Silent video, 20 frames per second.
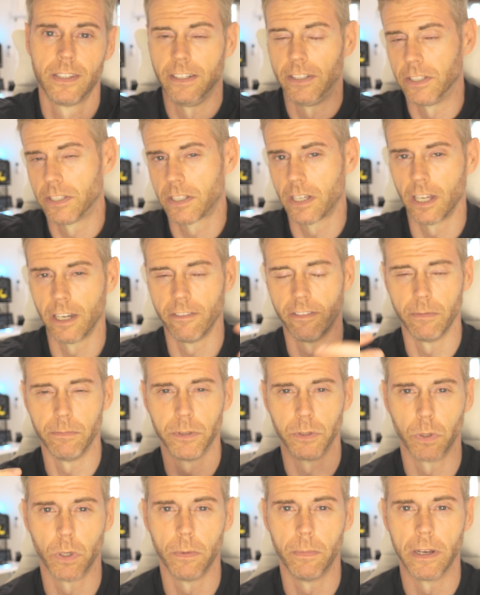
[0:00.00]
and just kind of
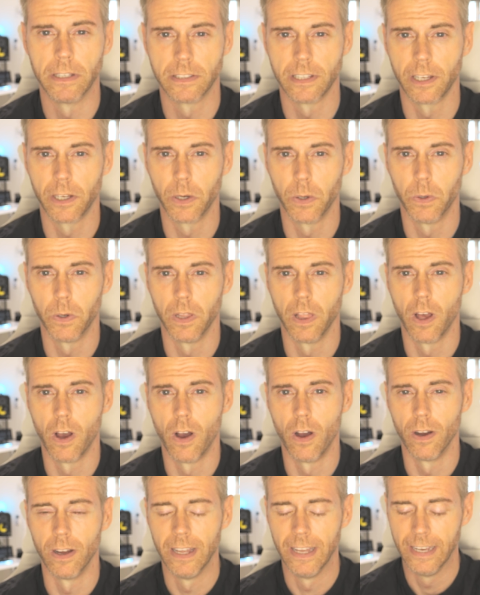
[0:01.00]
absorb as I go
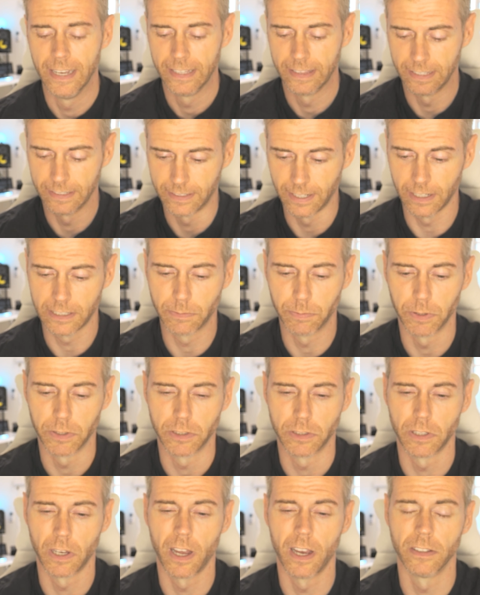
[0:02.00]
along. The textbook
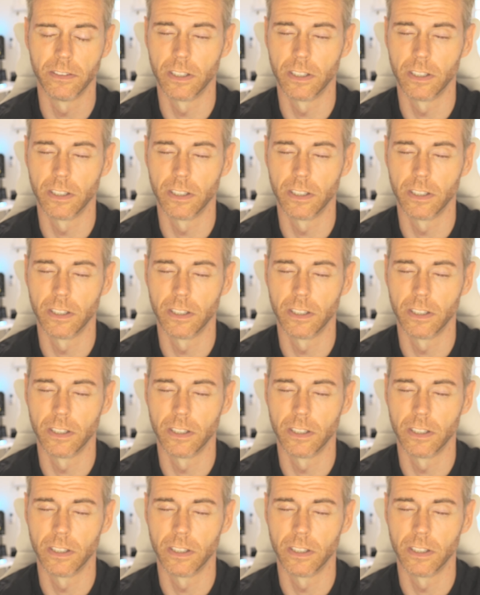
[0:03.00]
style